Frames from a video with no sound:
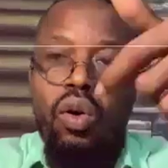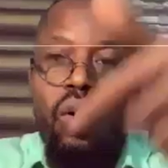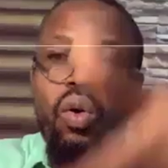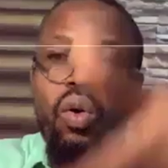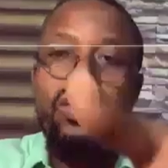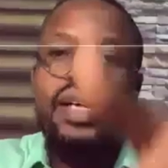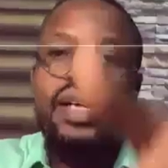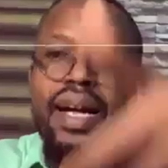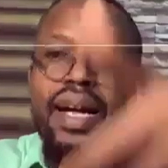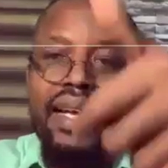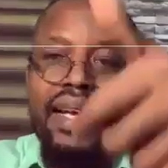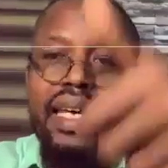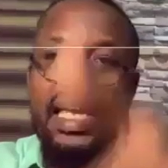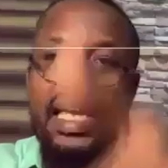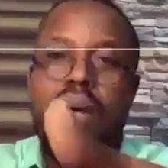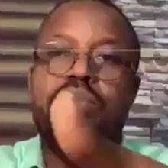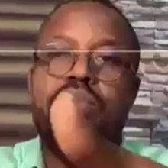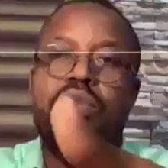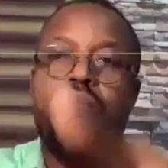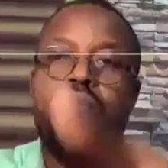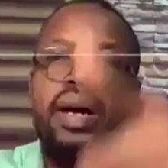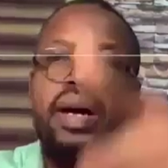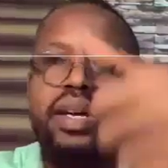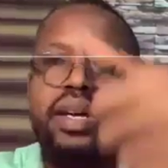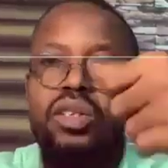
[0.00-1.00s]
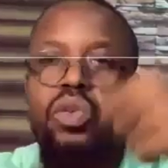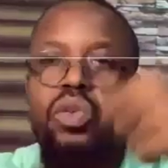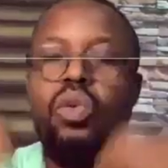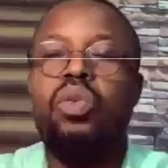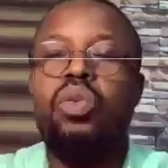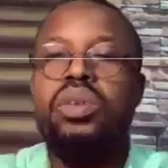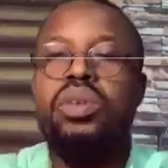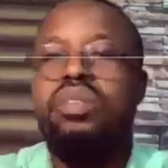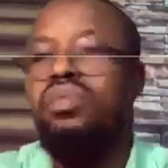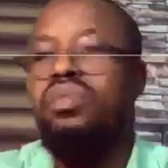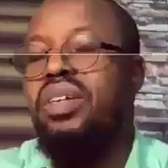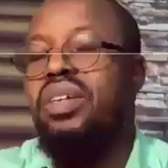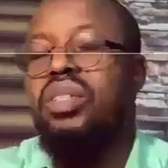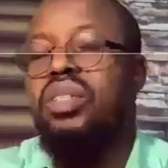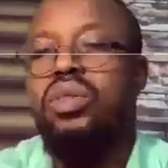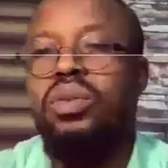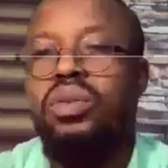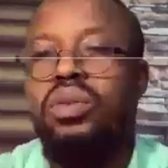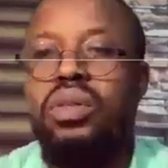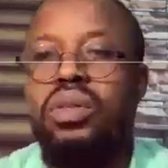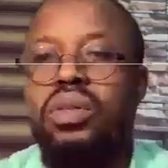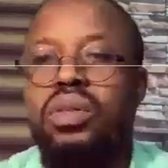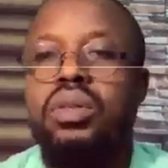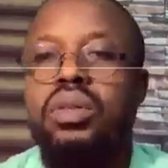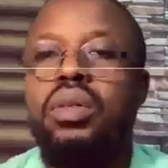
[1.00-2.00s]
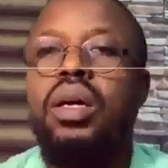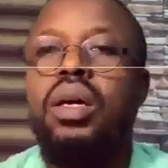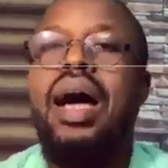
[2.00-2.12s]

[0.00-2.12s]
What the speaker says: owned and kept by its own investors